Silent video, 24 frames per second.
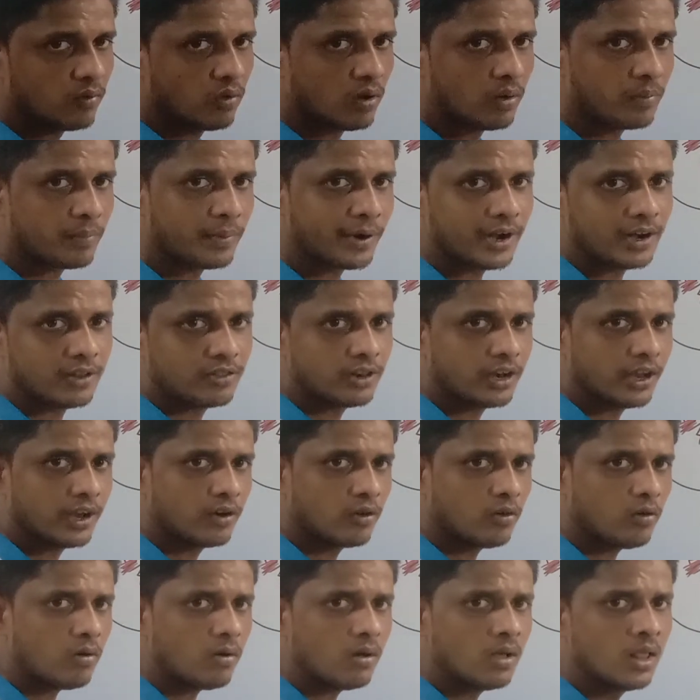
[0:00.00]
1.3
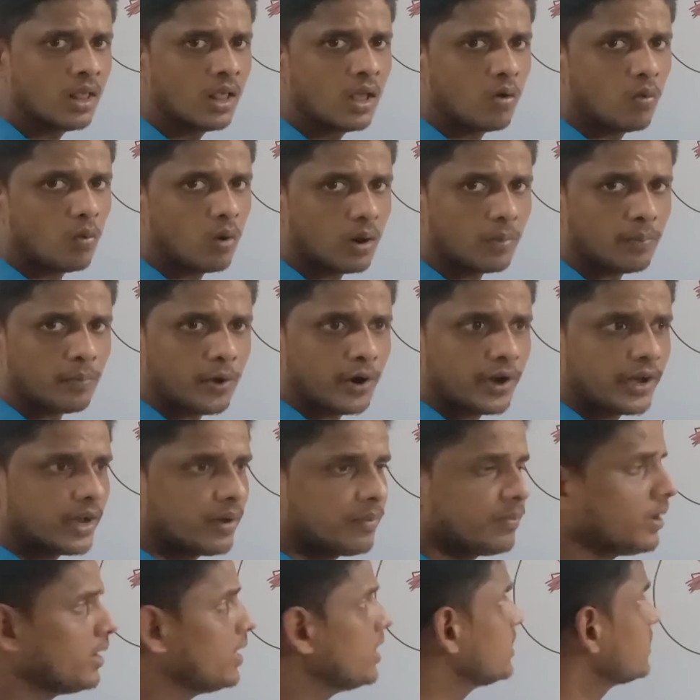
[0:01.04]
to 1.8
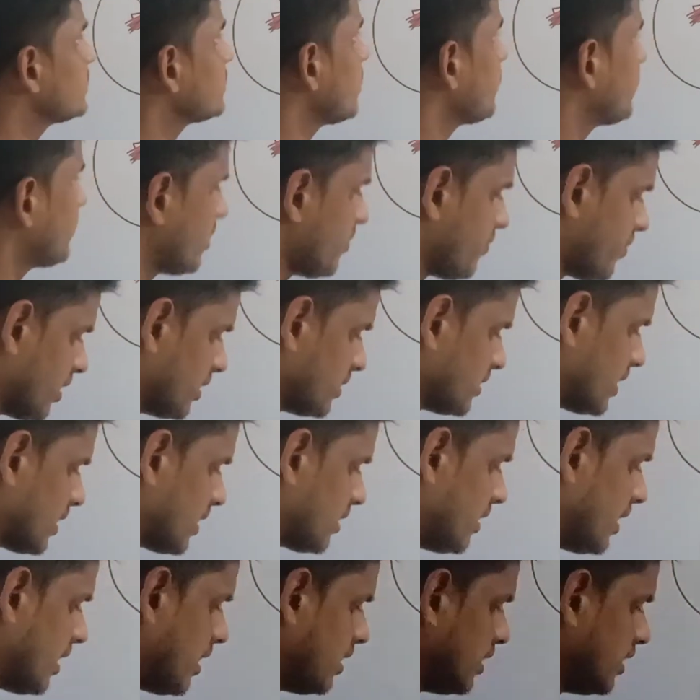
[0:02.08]
millions of nephrons are
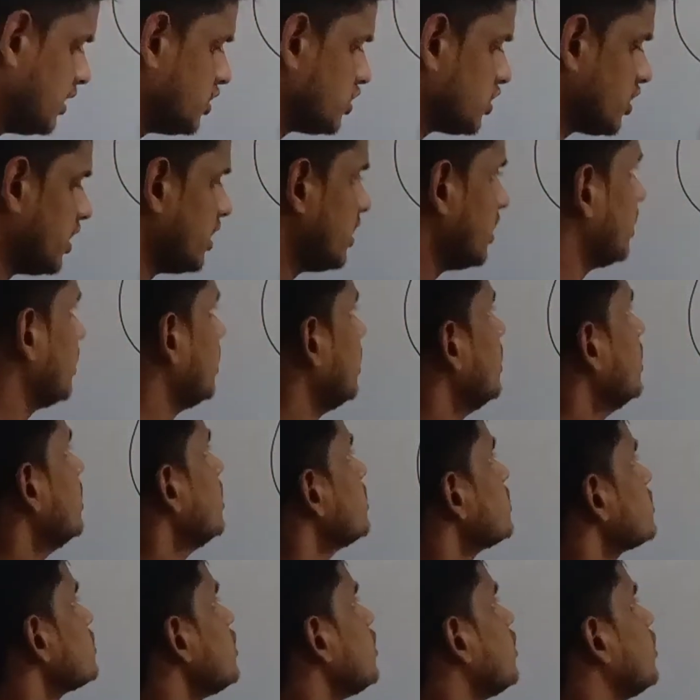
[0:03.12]
there in each kidney.
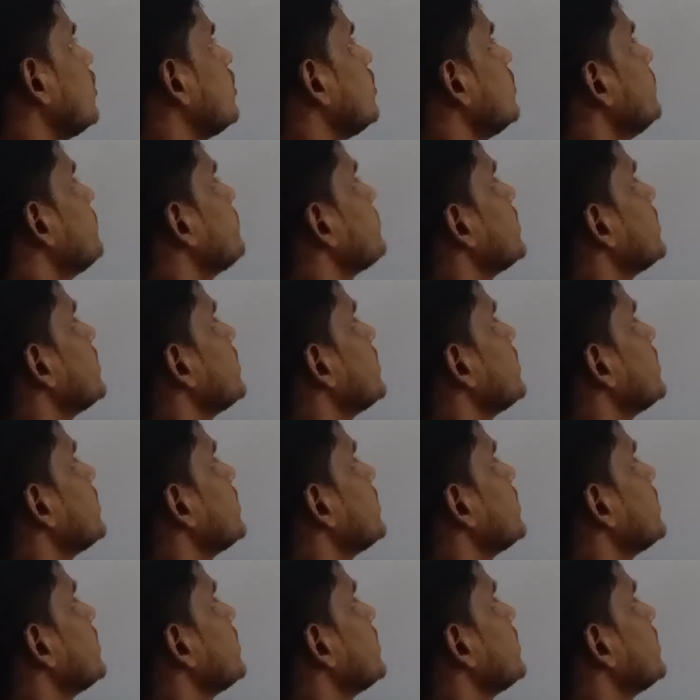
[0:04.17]
So